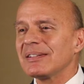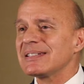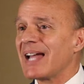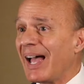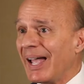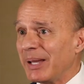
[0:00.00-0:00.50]

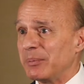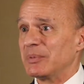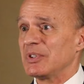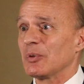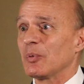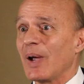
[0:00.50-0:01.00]
time
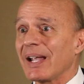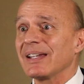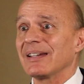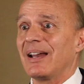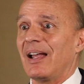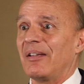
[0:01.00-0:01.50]
to
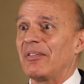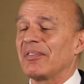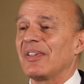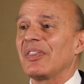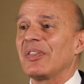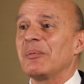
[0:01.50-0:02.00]
recognize
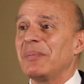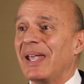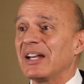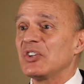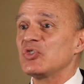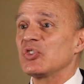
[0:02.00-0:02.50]
that the
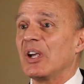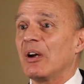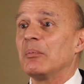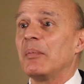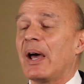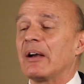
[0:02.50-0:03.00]
managed care
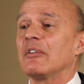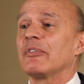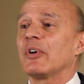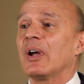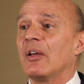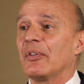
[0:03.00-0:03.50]
model
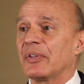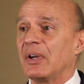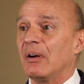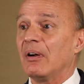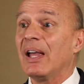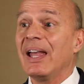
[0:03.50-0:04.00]
for
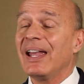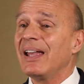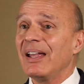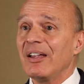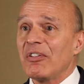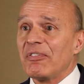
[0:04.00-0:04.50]
healthcare
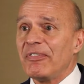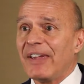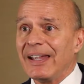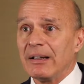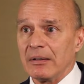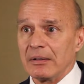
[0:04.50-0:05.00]
has
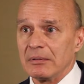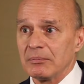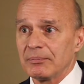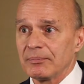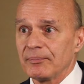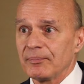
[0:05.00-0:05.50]
failed.
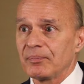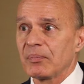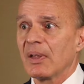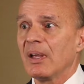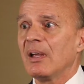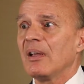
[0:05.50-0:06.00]

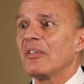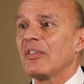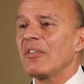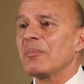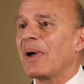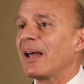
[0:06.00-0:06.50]

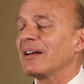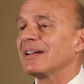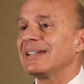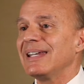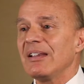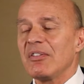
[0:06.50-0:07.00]
This model
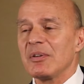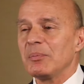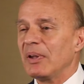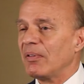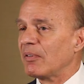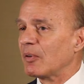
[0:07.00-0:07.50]
needs to
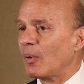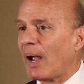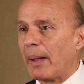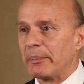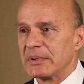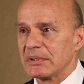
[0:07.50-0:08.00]
be
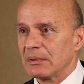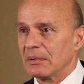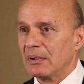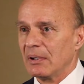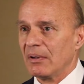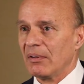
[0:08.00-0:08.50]
scrapped.
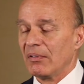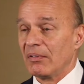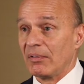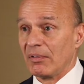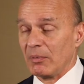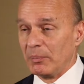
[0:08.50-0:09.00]

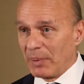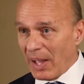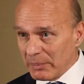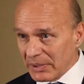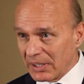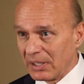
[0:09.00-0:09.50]
Since
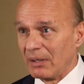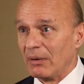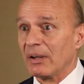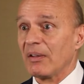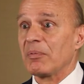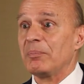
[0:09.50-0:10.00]
Obamacare
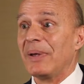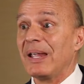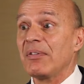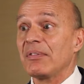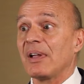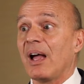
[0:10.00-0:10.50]
is
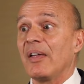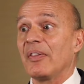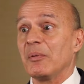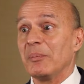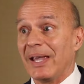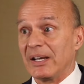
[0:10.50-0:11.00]
based on the
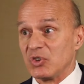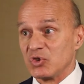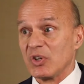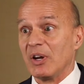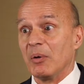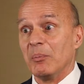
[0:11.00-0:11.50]
managed
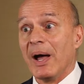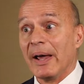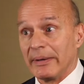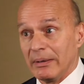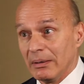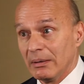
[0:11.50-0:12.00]
care
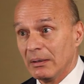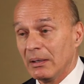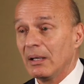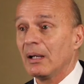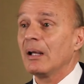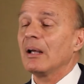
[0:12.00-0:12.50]
model,
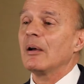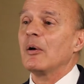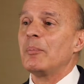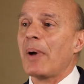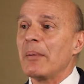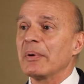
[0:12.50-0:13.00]

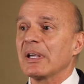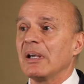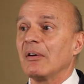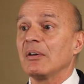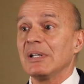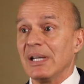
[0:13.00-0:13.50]

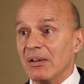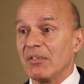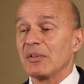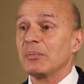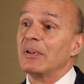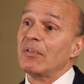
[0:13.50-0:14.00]
Obamacare needs
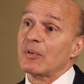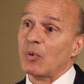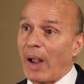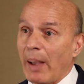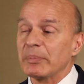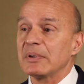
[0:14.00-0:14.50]
to be
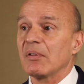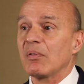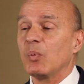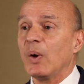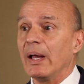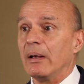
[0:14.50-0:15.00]
scrapped as
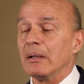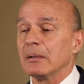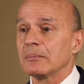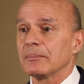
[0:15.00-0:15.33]
well.